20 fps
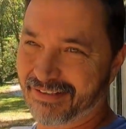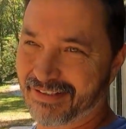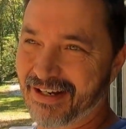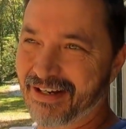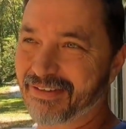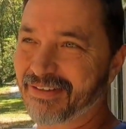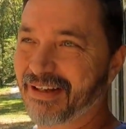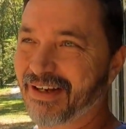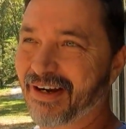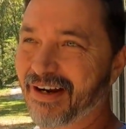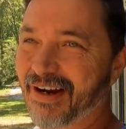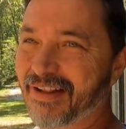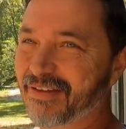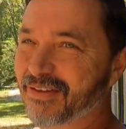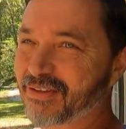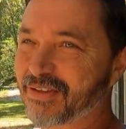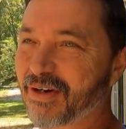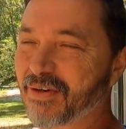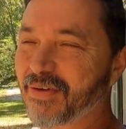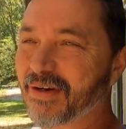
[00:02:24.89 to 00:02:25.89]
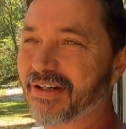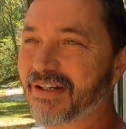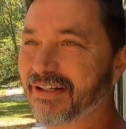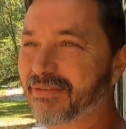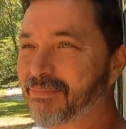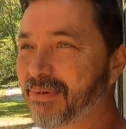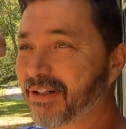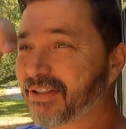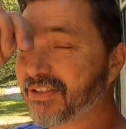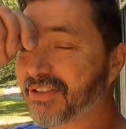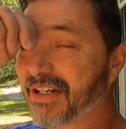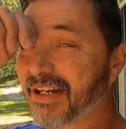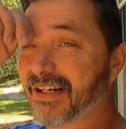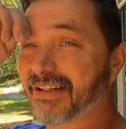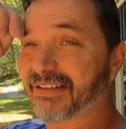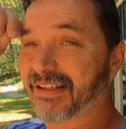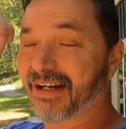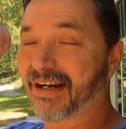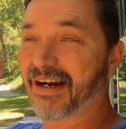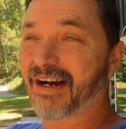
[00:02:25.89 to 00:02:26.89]
down there there's already a bunch
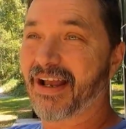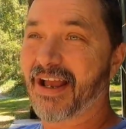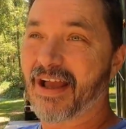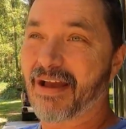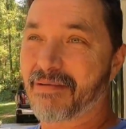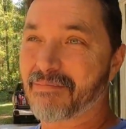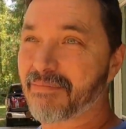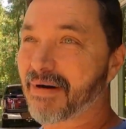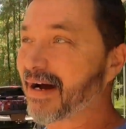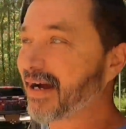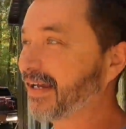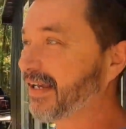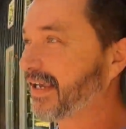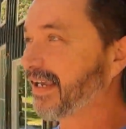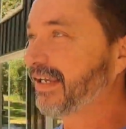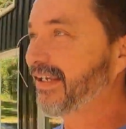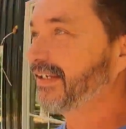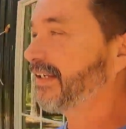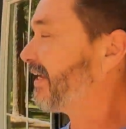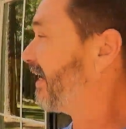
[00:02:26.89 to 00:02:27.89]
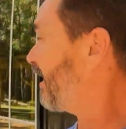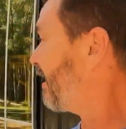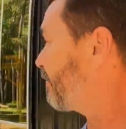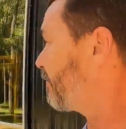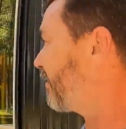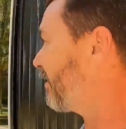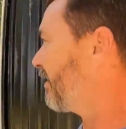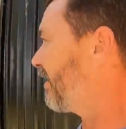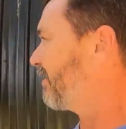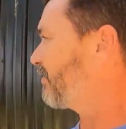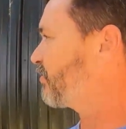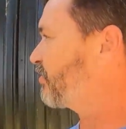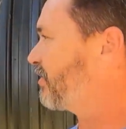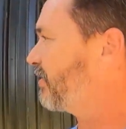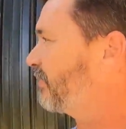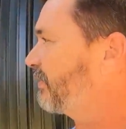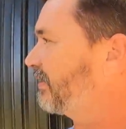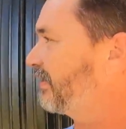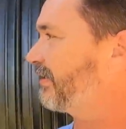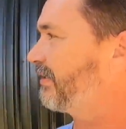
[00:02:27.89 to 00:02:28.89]
down there my keen camera i'll
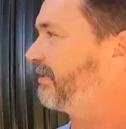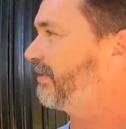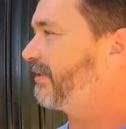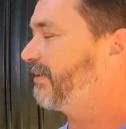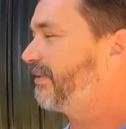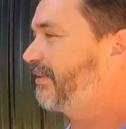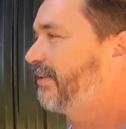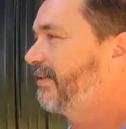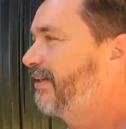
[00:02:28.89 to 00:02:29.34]
show it to you